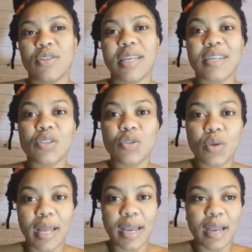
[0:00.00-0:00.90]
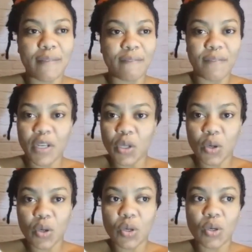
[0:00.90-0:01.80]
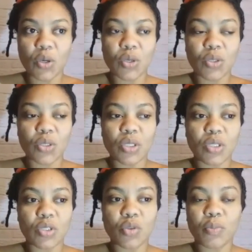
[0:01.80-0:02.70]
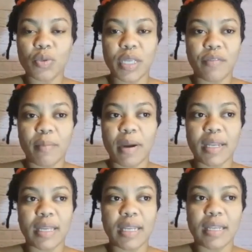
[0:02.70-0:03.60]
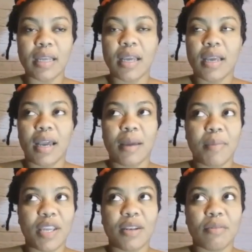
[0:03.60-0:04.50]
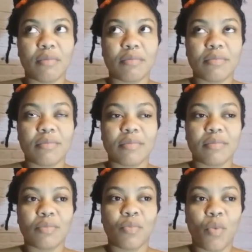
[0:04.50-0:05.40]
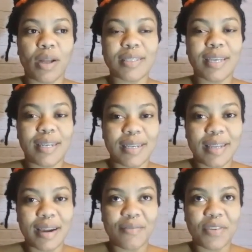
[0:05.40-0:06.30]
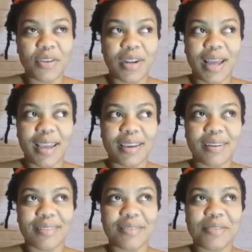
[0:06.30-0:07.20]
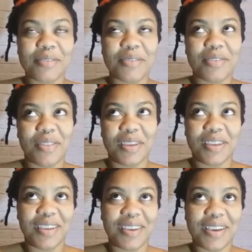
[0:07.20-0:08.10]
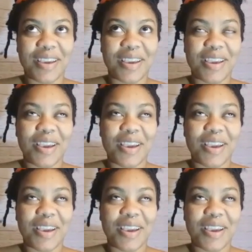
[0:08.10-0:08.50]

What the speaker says: just had to do like a video to put everybody in. I mean, once I did that video, like, the